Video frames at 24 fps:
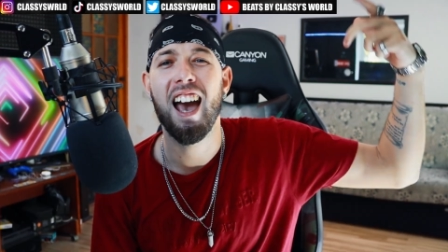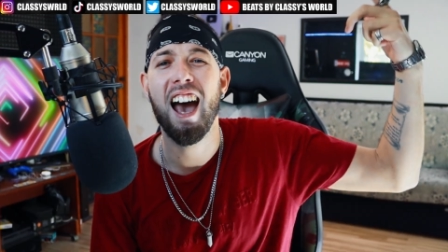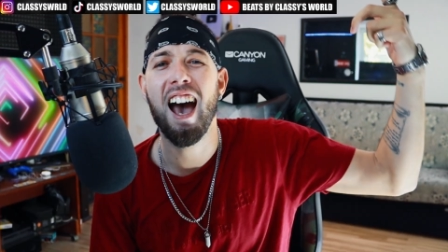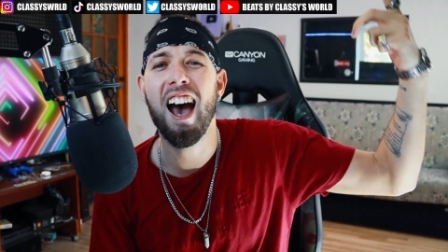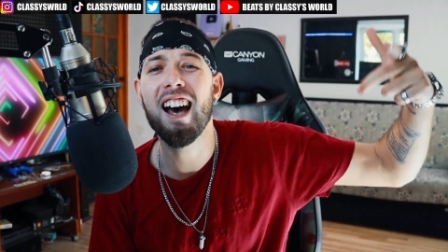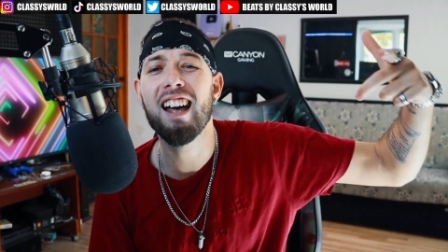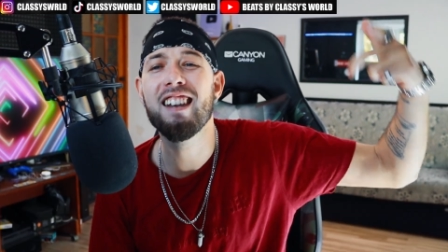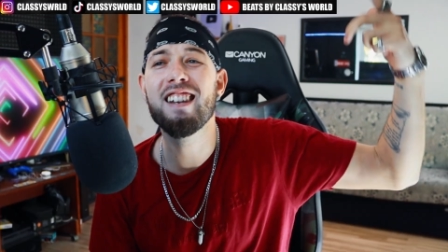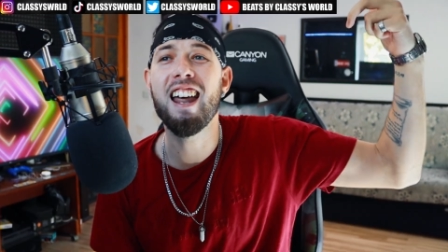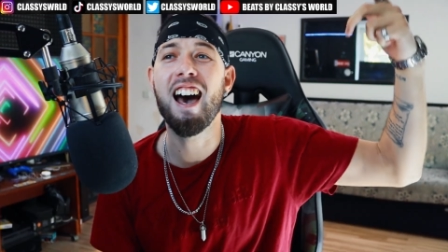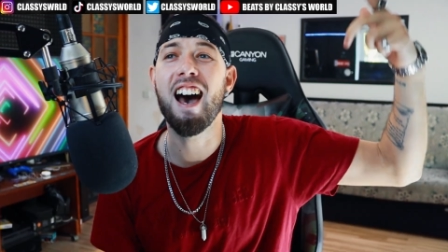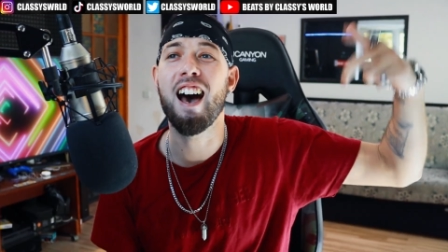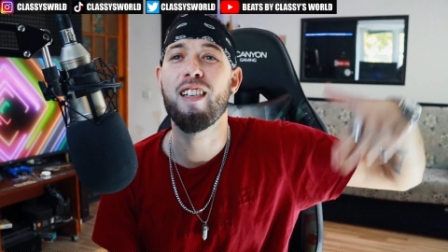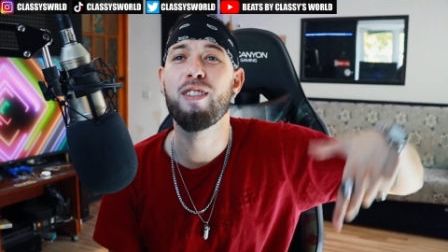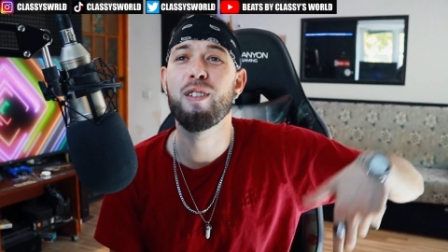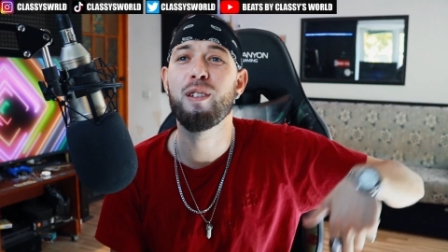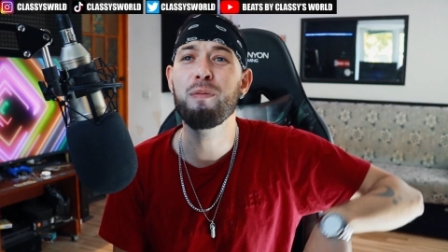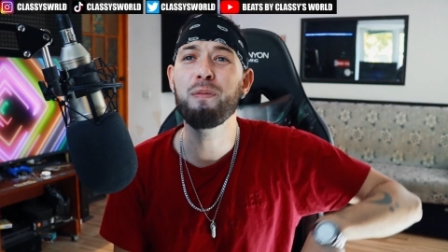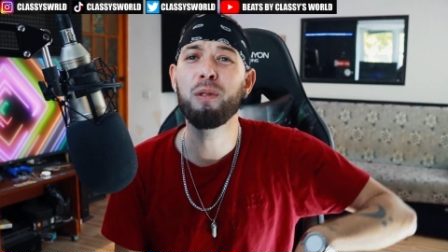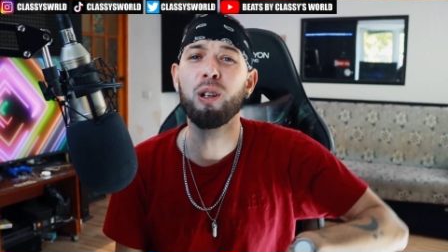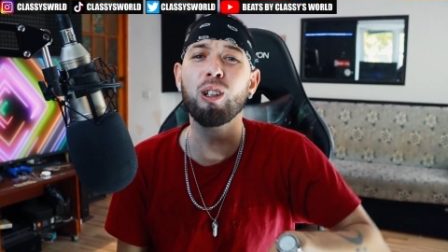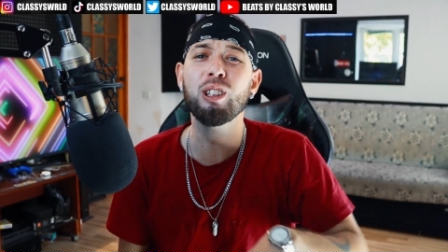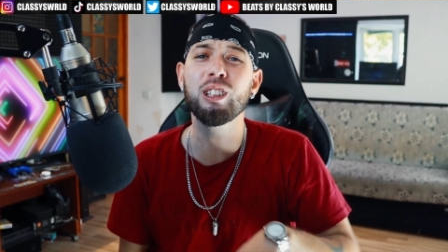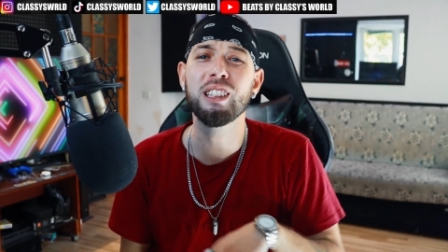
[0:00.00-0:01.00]

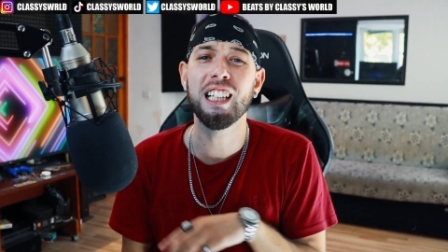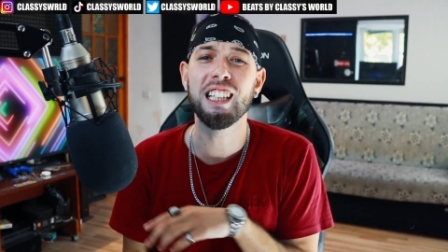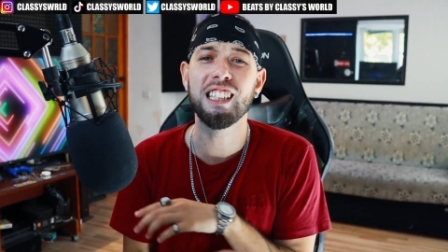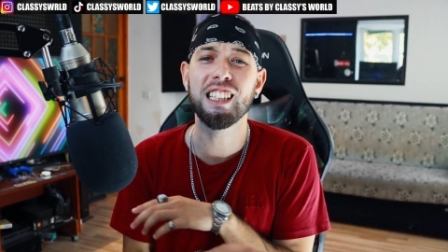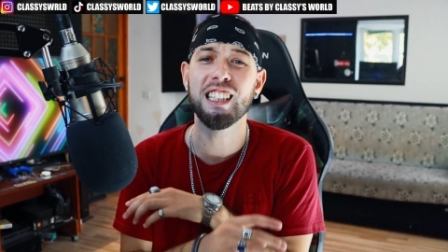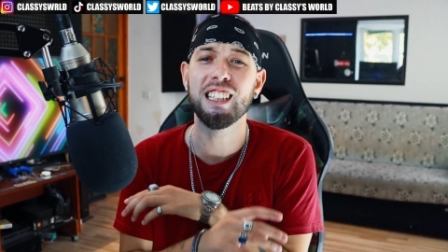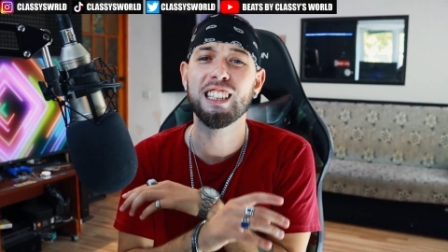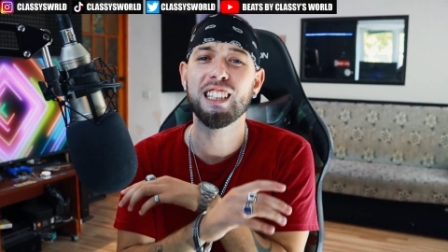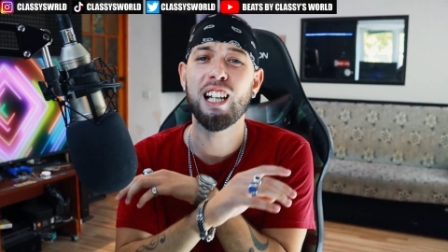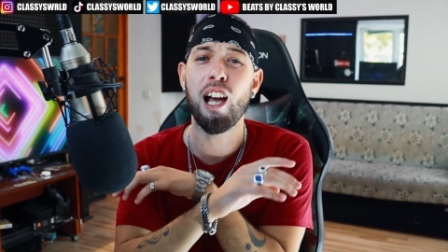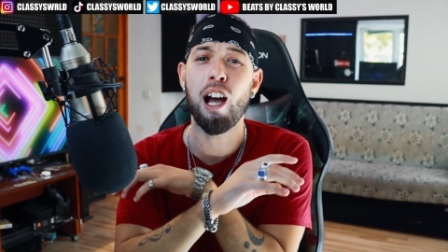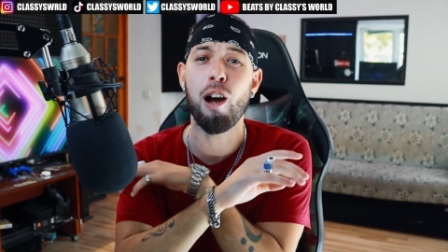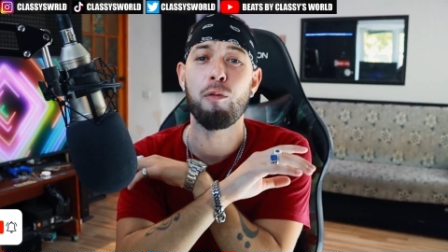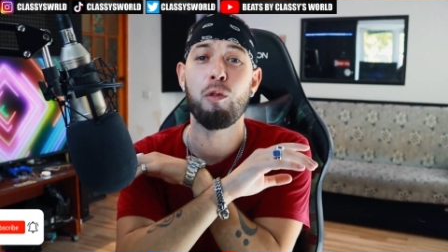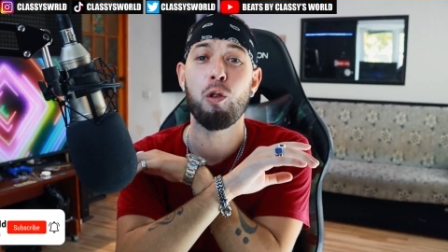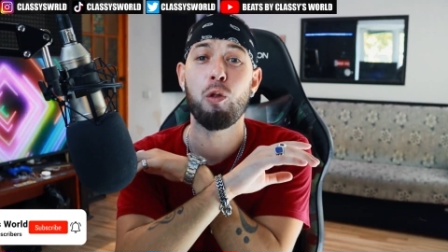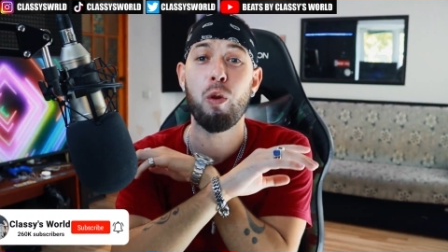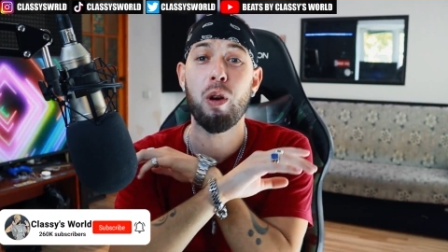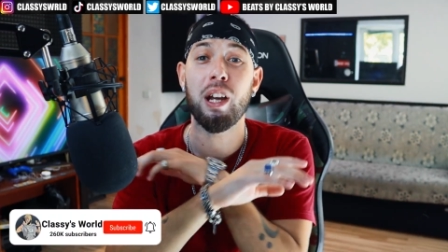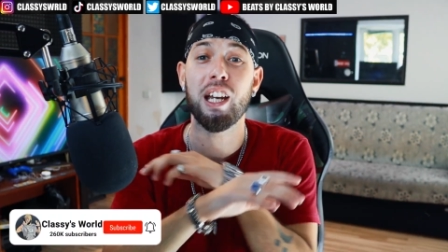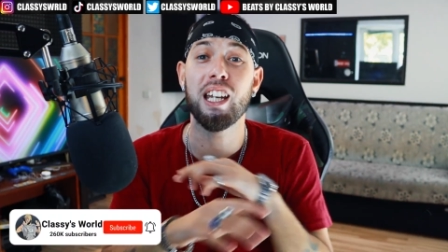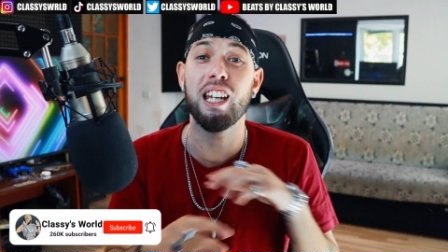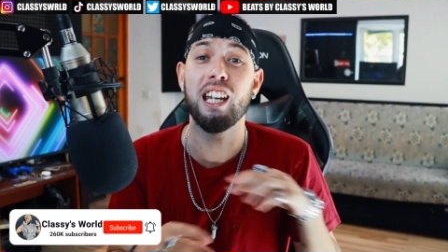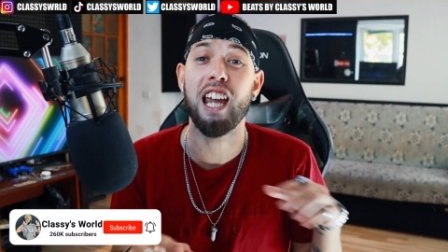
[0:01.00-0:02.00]
another music
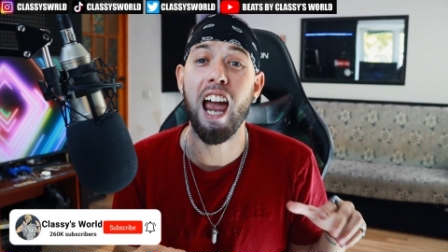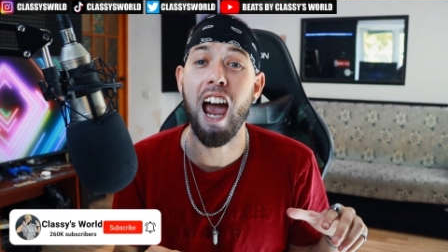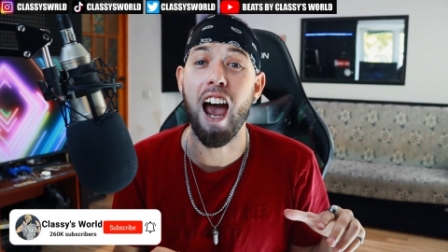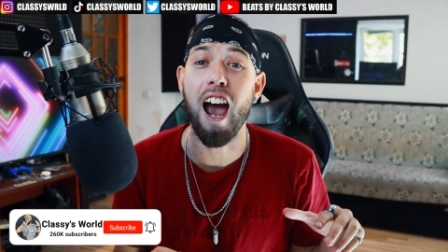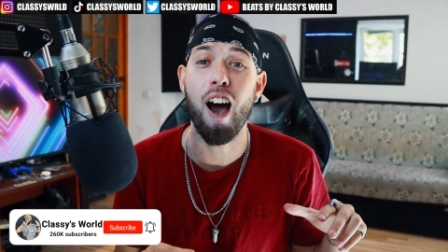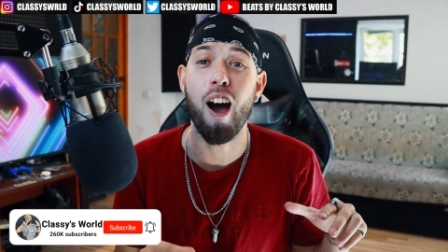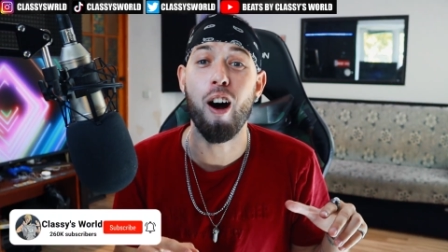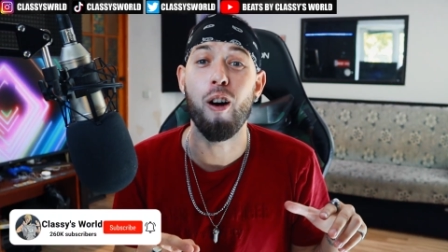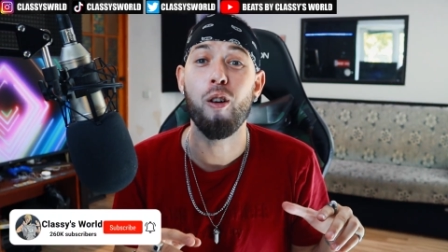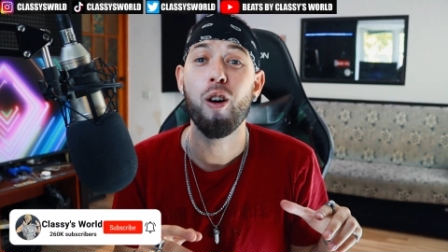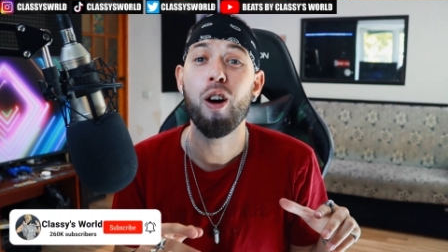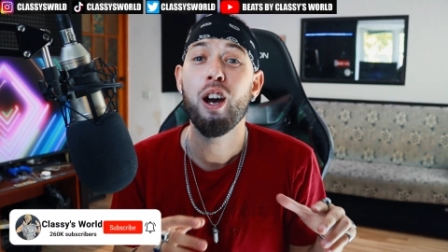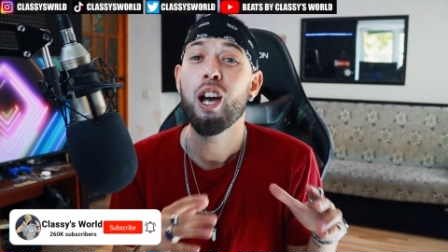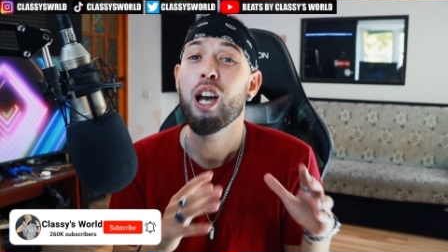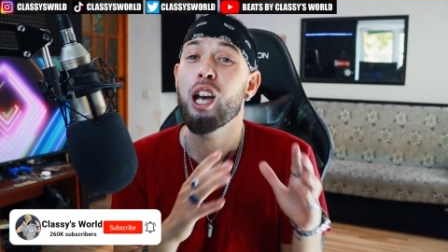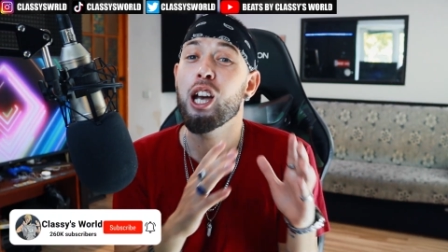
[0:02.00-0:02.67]
discovery. Yeah,